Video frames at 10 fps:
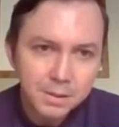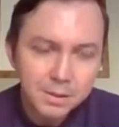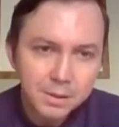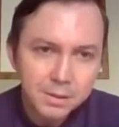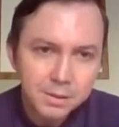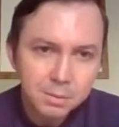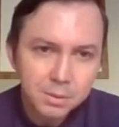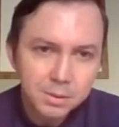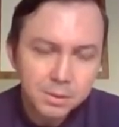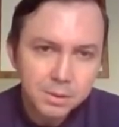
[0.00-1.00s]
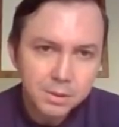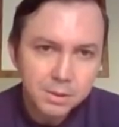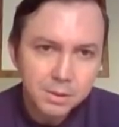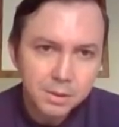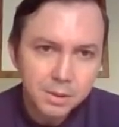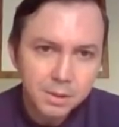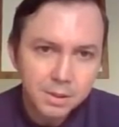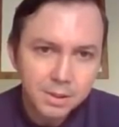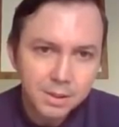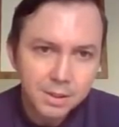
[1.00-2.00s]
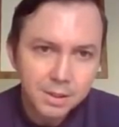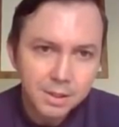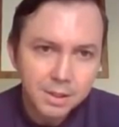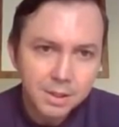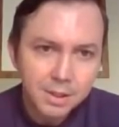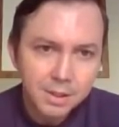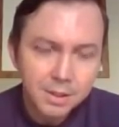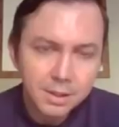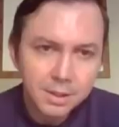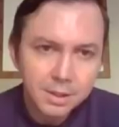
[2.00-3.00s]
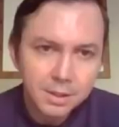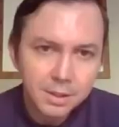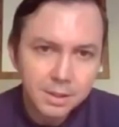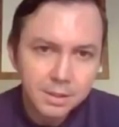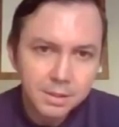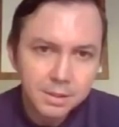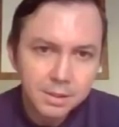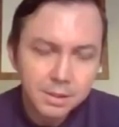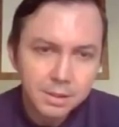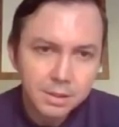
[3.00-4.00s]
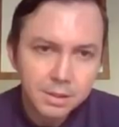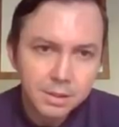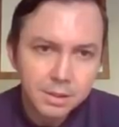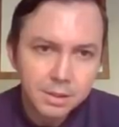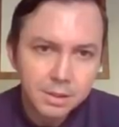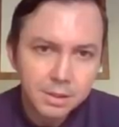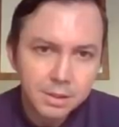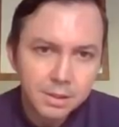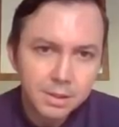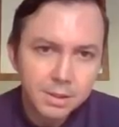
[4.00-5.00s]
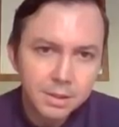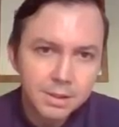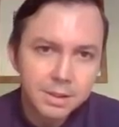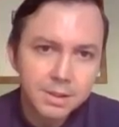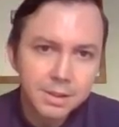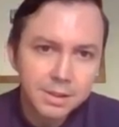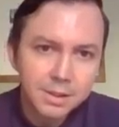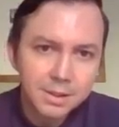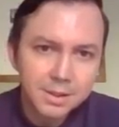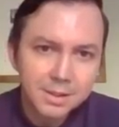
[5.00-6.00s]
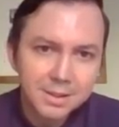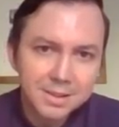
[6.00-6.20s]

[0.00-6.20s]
[no speech]